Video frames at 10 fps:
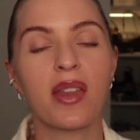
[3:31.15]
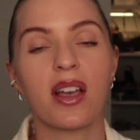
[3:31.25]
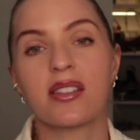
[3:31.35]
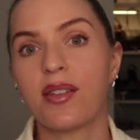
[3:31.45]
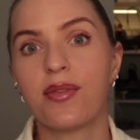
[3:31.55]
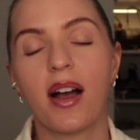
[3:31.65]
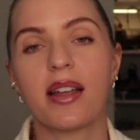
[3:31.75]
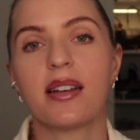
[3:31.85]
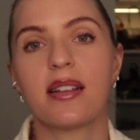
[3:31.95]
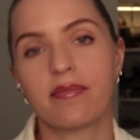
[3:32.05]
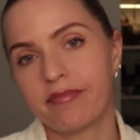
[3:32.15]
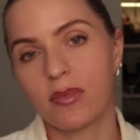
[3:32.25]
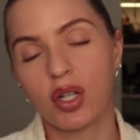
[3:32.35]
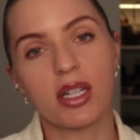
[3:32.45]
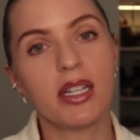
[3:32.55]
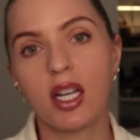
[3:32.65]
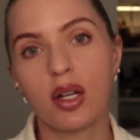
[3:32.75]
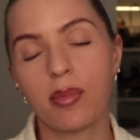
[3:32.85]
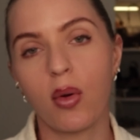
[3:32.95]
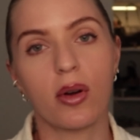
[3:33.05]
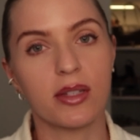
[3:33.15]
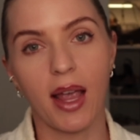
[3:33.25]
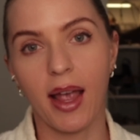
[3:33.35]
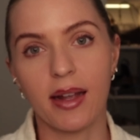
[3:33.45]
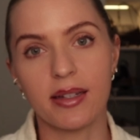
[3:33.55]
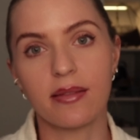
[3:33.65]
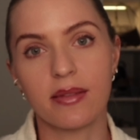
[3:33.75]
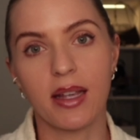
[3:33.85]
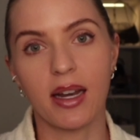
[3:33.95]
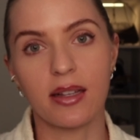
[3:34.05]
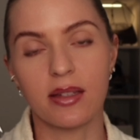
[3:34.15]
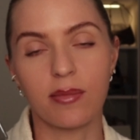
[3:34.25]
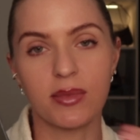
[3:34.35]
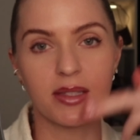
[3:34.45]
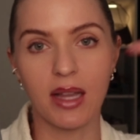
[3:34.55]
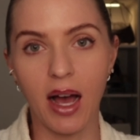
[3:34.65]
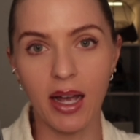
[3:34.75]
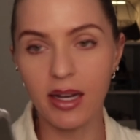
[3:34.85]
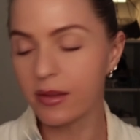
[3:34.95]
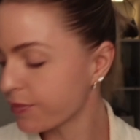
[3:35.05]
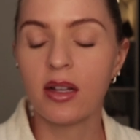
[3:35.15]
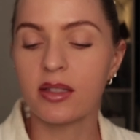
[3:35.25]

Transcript: because I find you're cleaning your pores and getting some slide.